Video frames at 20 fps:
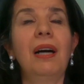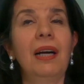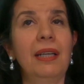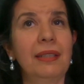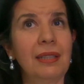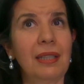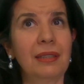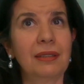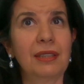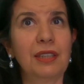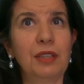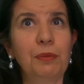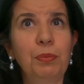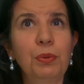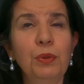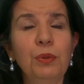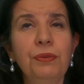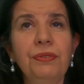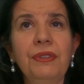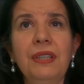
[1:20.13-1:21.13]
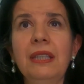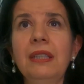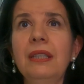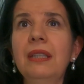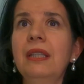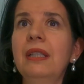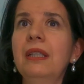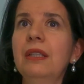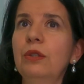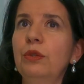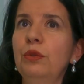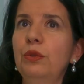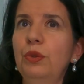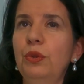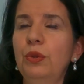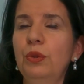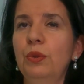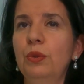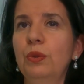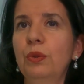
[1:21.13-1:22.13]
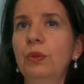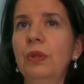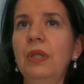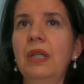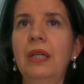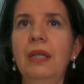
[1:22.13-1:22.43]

identity proofing to